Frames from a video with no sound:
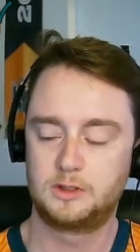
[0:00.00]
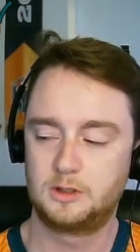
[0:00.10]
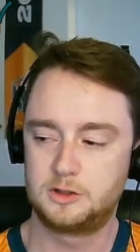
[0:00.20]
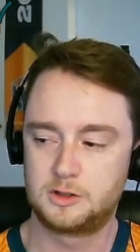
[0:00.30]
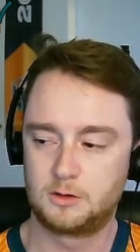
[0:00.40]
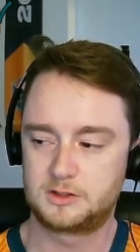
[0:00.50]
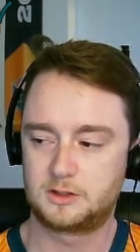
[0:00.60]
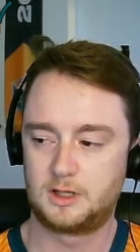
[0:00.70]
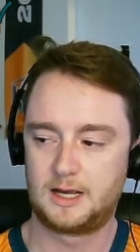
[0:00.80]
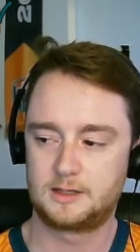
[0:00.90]
He showed his
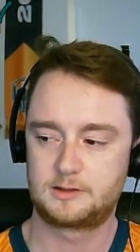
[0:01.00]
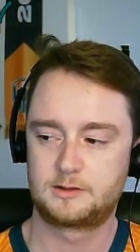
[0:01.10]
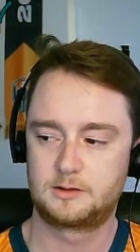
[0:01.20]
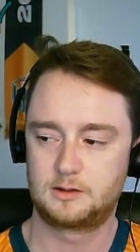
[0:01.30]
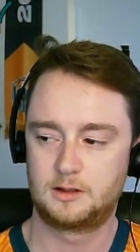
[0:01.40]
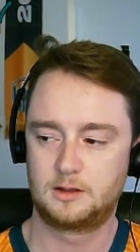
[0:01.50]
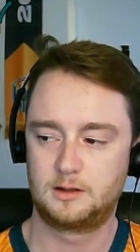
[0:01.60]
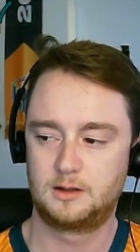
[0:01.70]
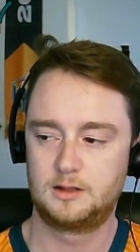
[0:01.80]
class uh,